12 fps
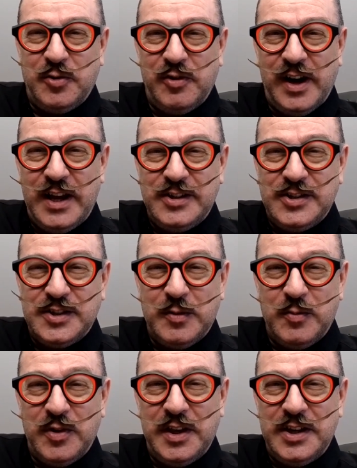or relationship
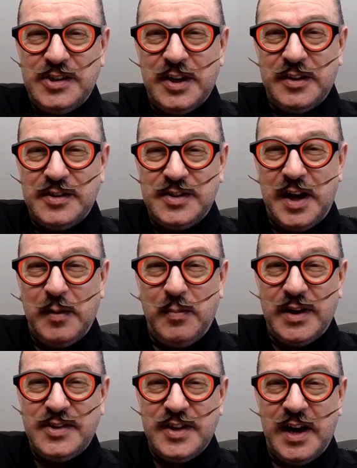with each other side
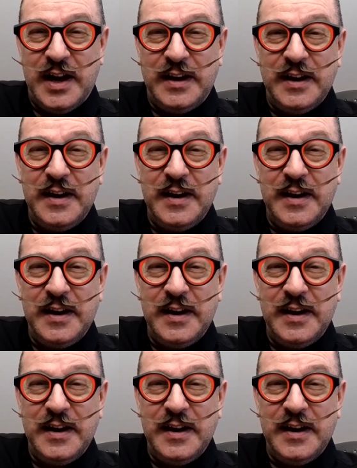by side.